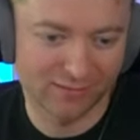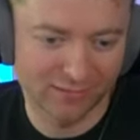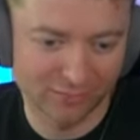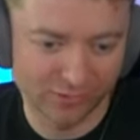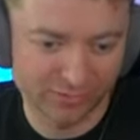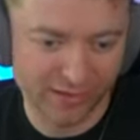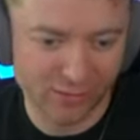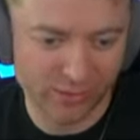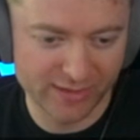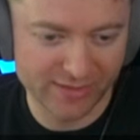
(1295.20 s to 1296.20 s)
if we play
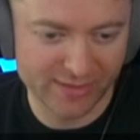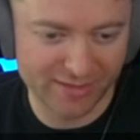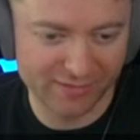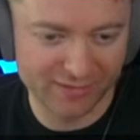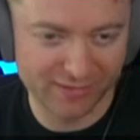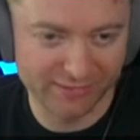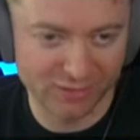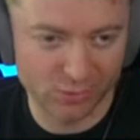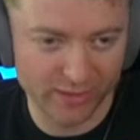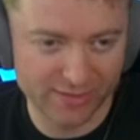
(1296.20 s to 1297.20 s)
queen e7 and leave the
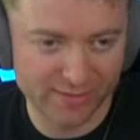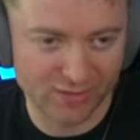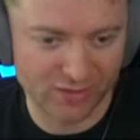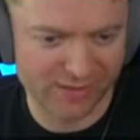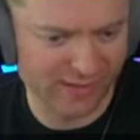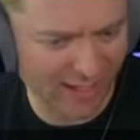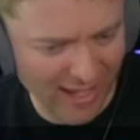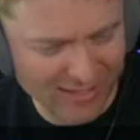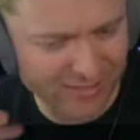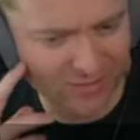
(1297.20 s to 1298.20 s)
queens on, he
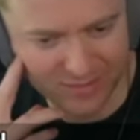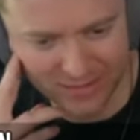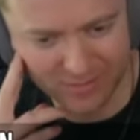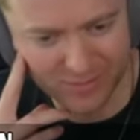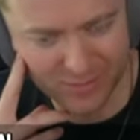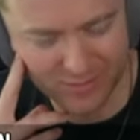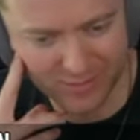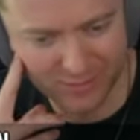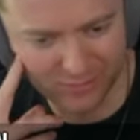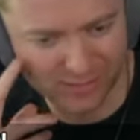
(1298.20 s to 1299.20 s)
castles, and I'm
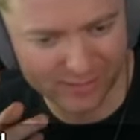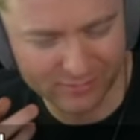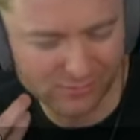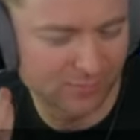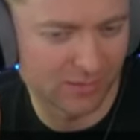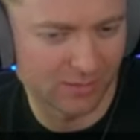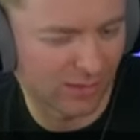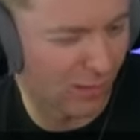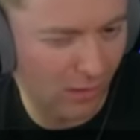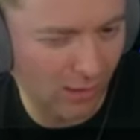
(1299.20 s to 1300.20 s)
starting to, like,
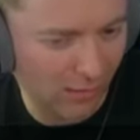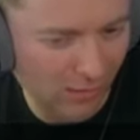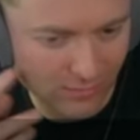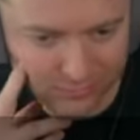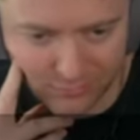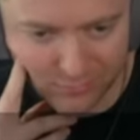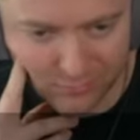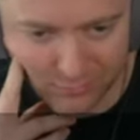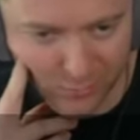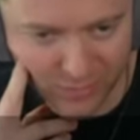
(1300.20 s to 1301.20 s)
like, uh,
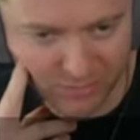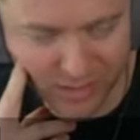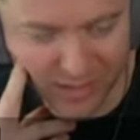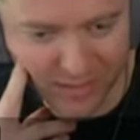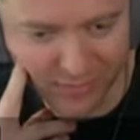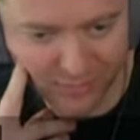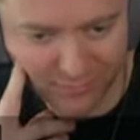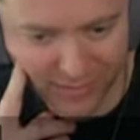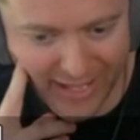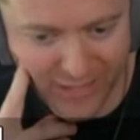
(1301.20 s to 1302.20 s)
where's my
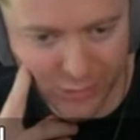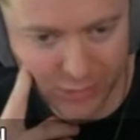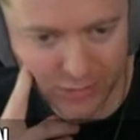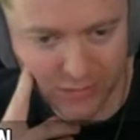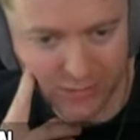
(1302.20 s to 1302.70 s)
edge?